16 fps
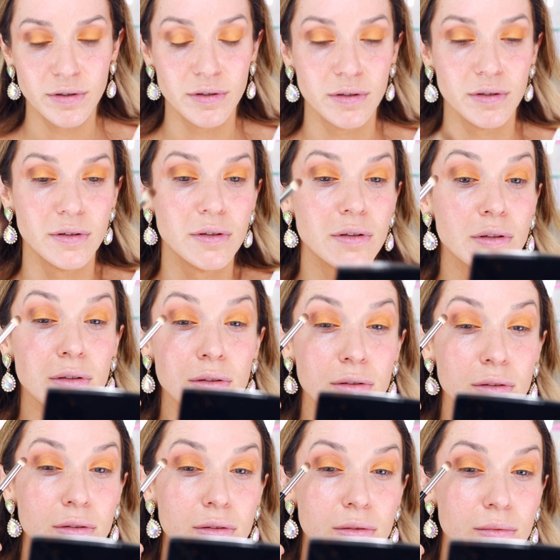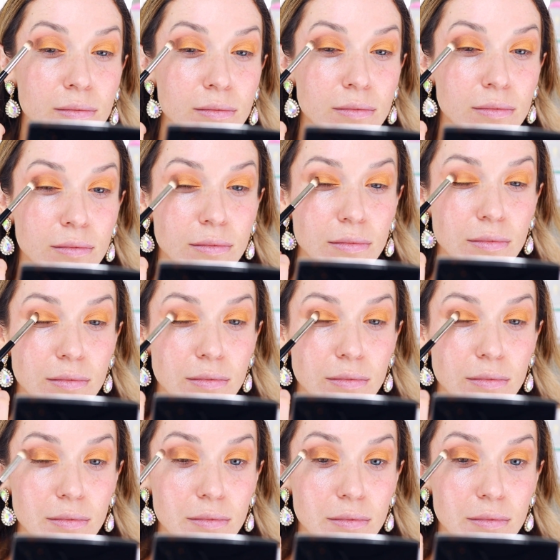
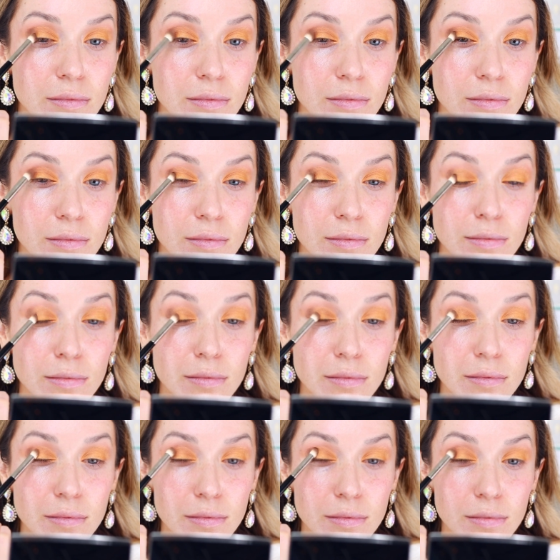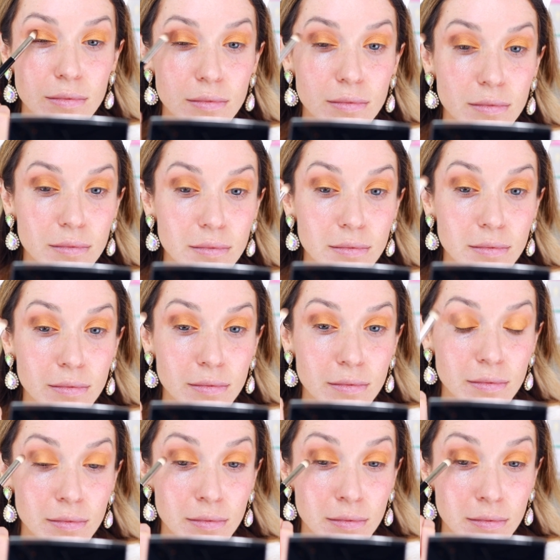
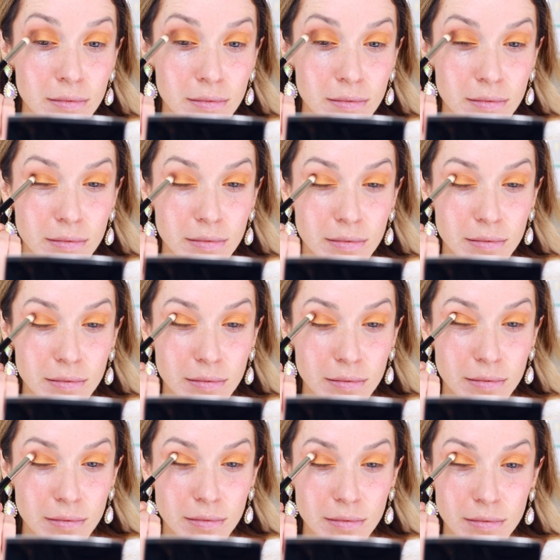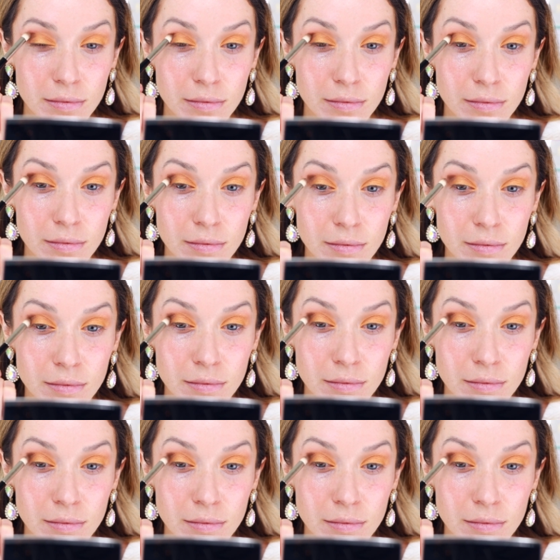(no one is talking)